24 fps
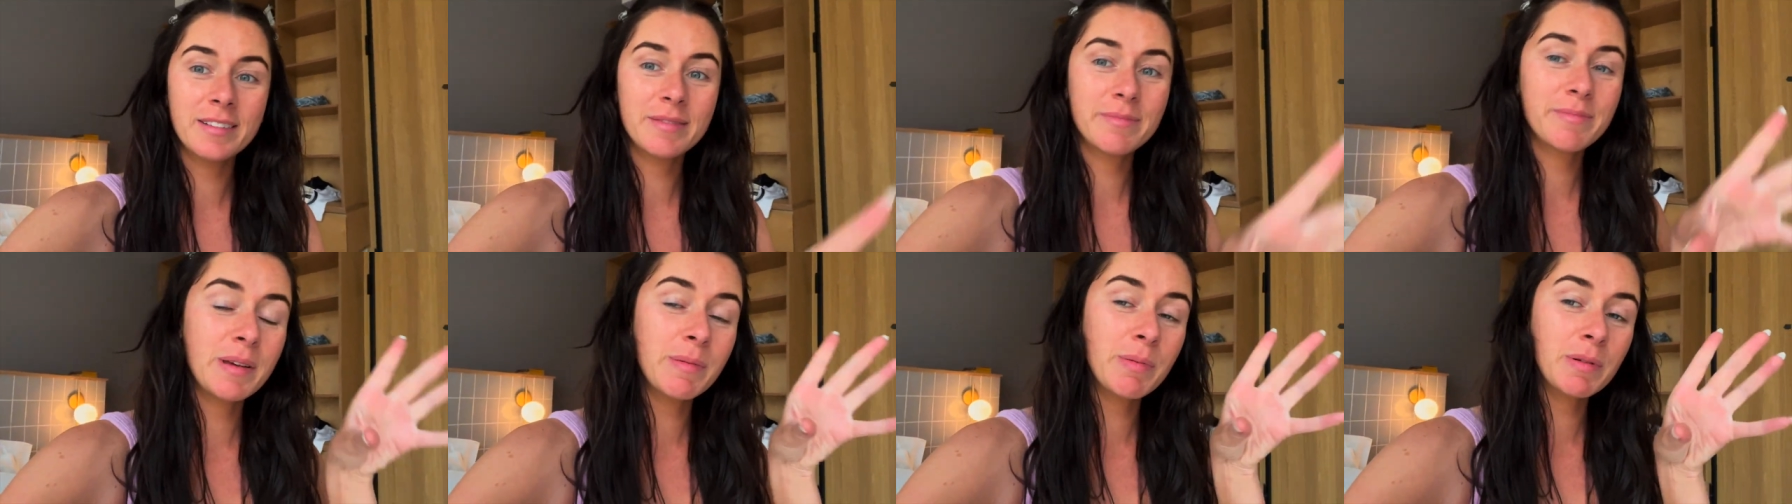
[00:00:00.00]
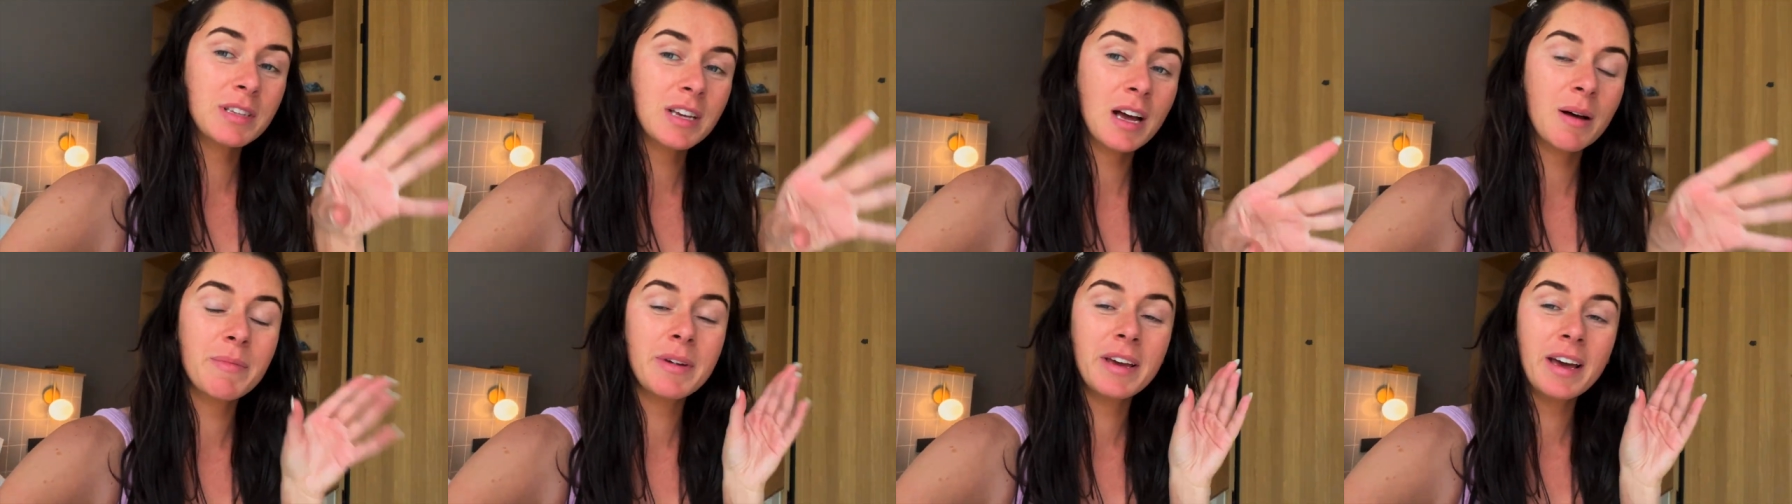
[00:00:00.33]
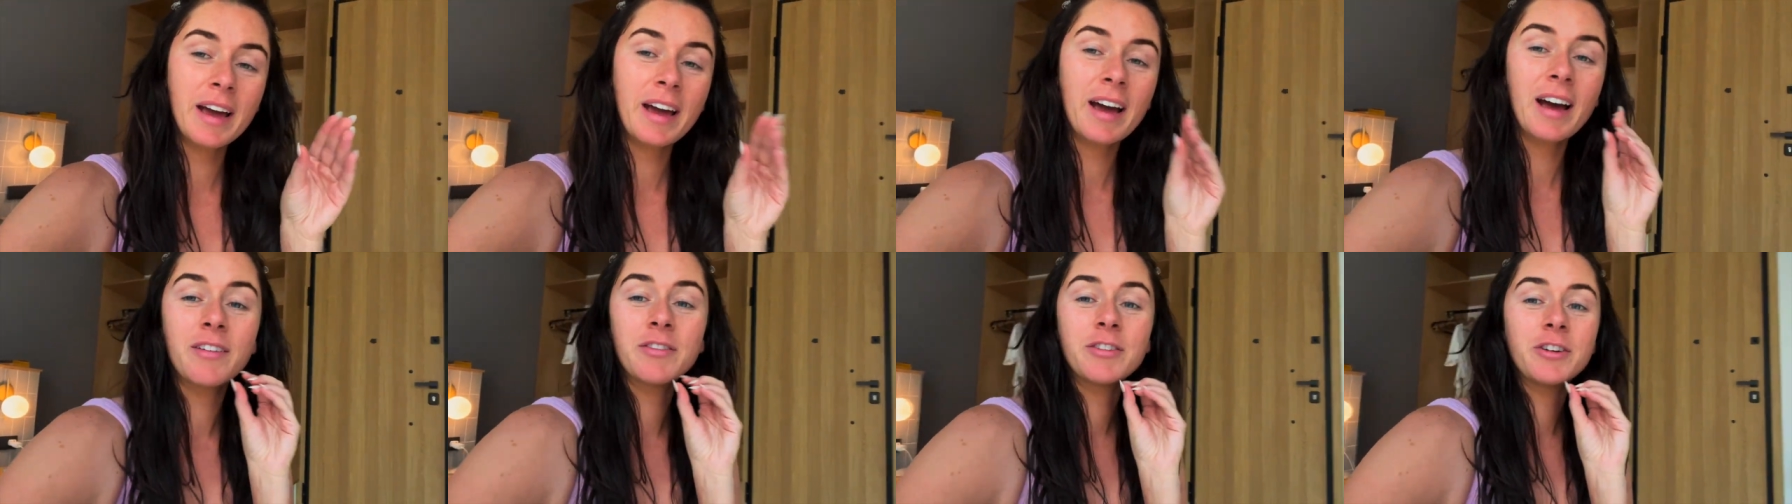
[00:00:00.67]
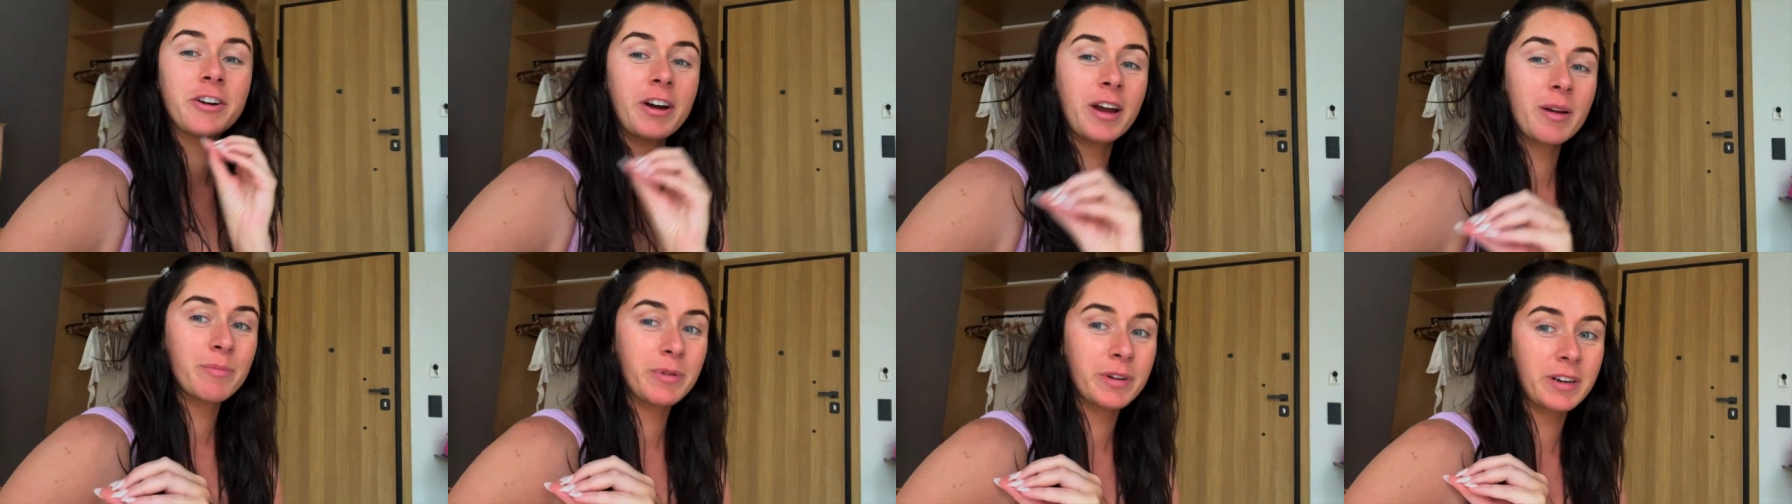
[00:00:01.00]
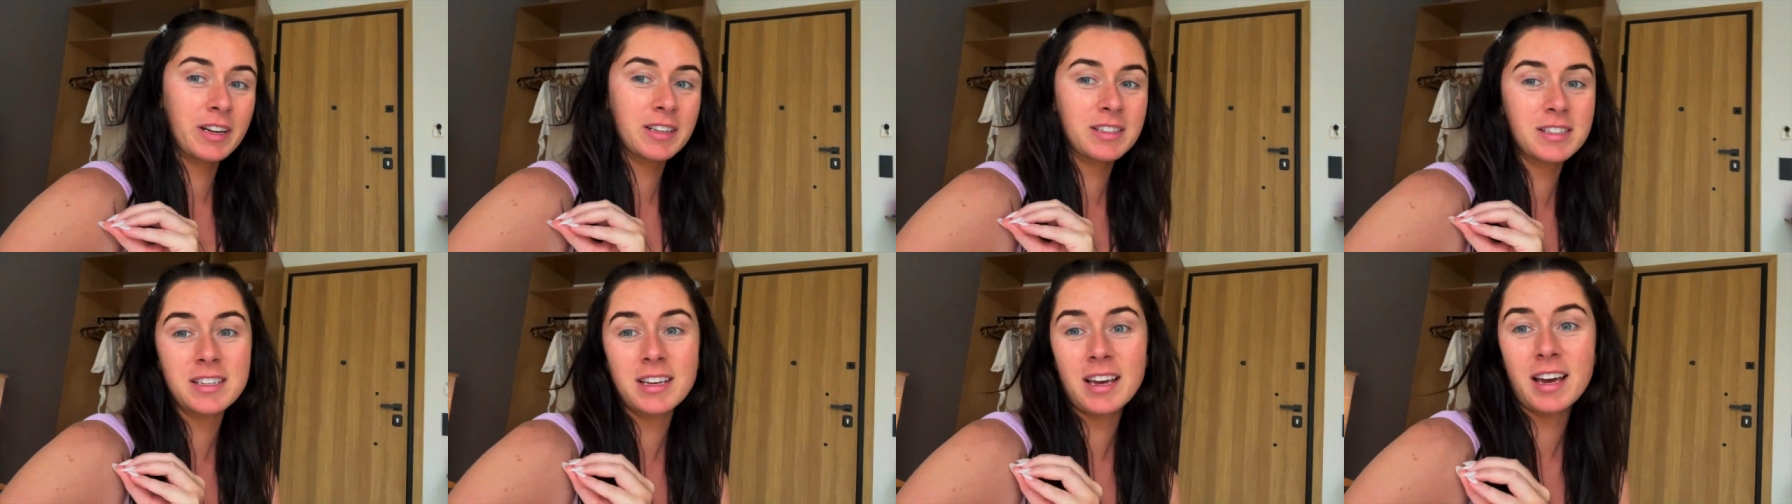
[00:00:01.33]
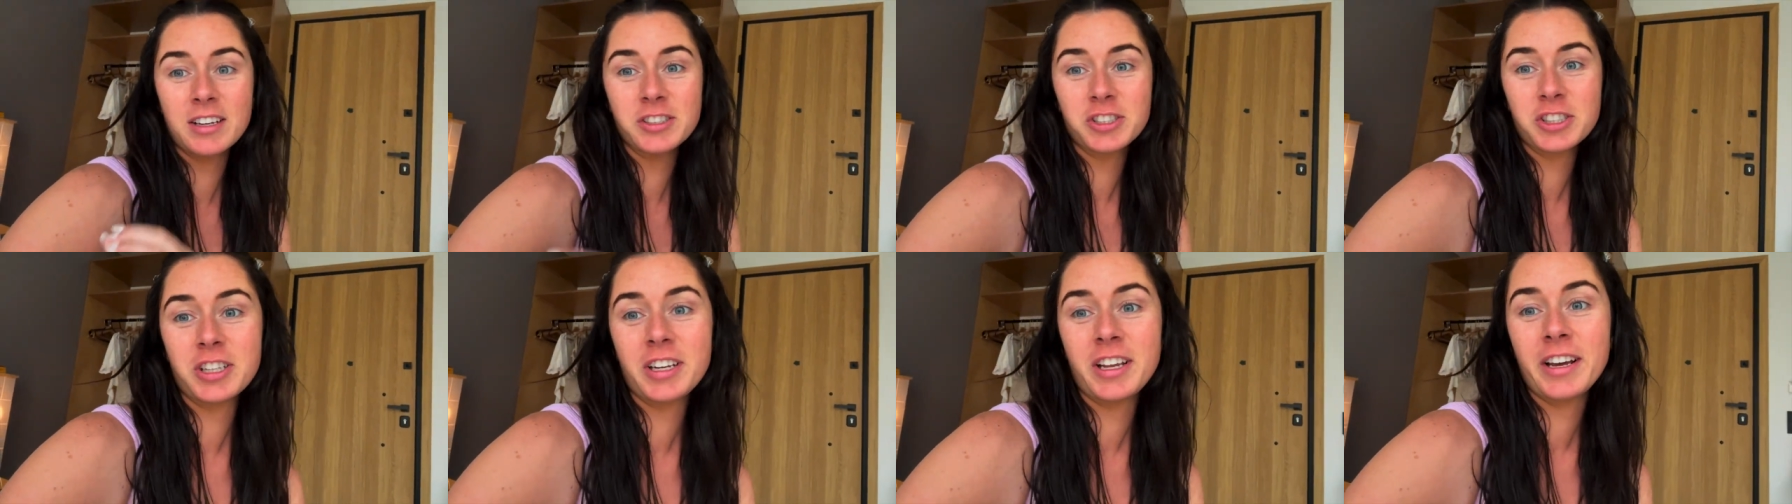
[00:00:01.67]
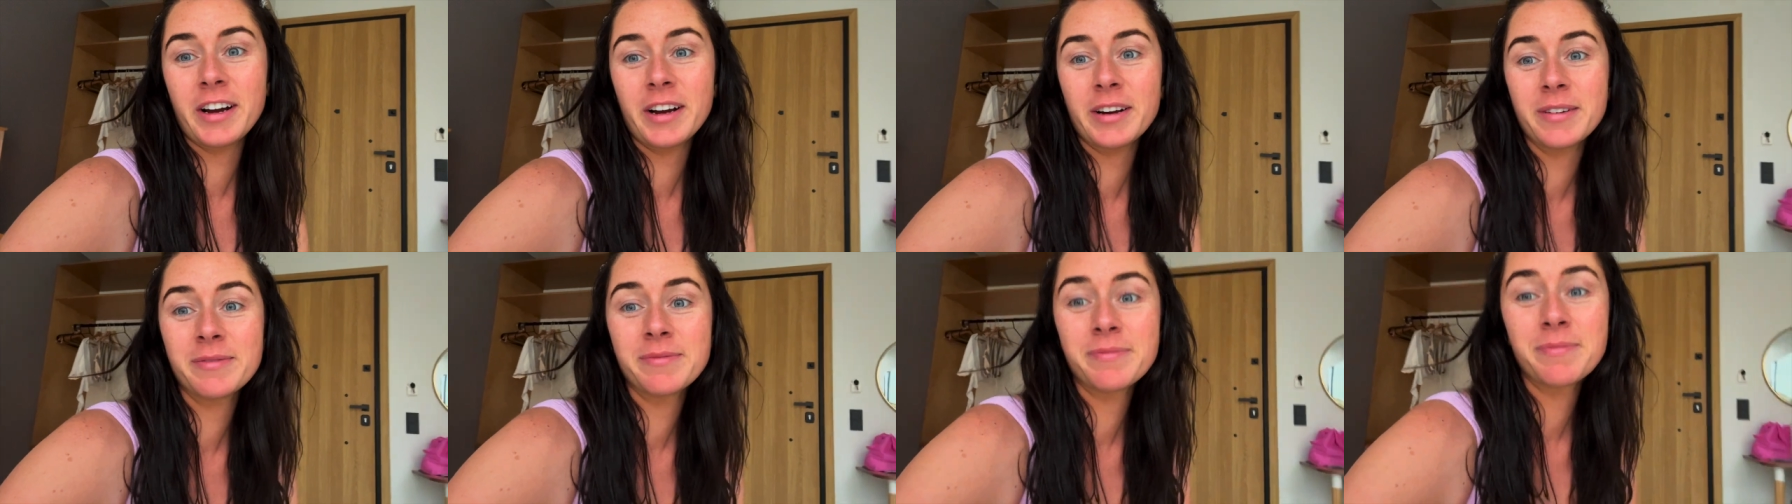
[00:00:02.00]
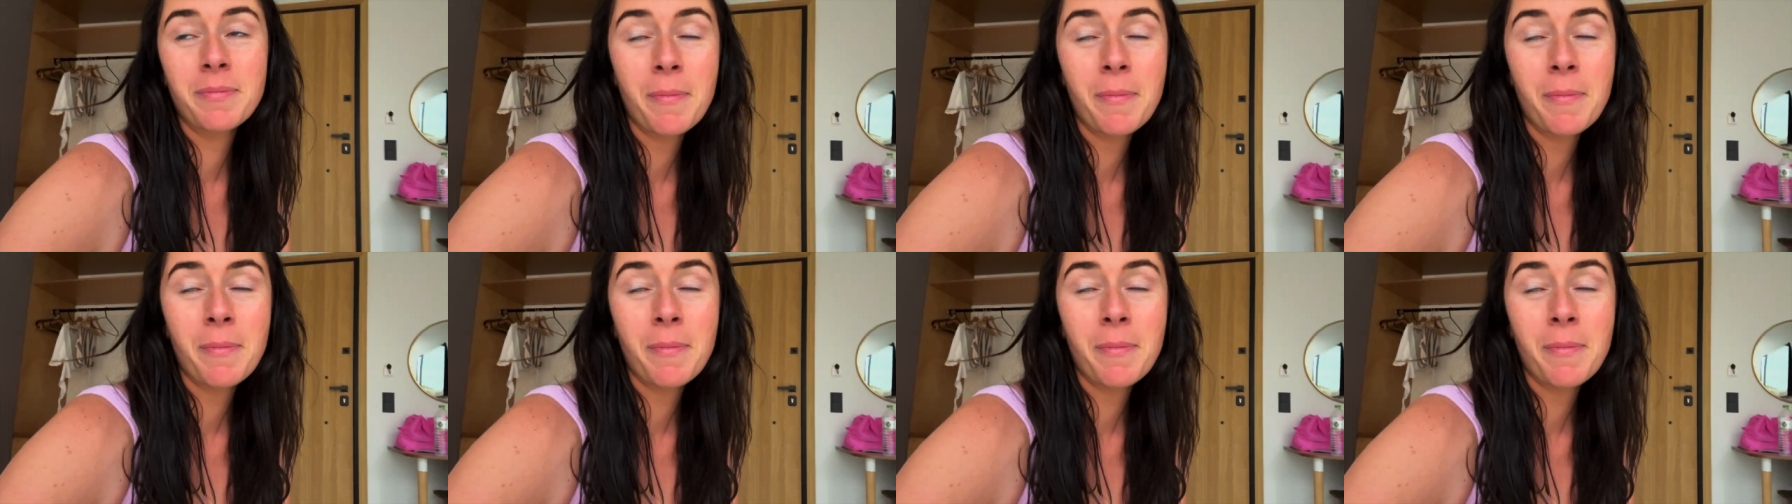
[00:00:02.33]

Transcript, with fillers: people tell me I have great pronunciation here.